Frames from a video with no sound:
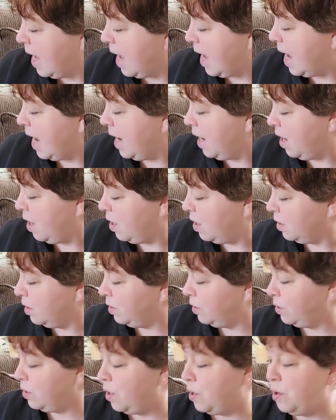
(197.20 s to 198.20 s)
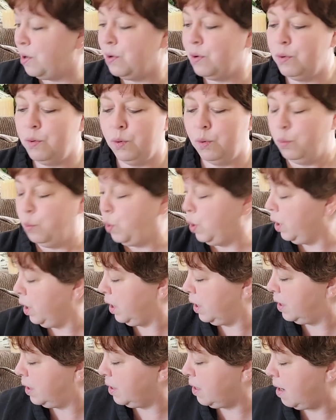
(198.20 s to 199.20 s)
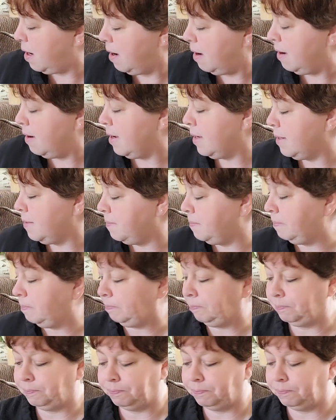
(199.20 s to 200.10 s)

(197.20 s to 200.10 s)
I also worked on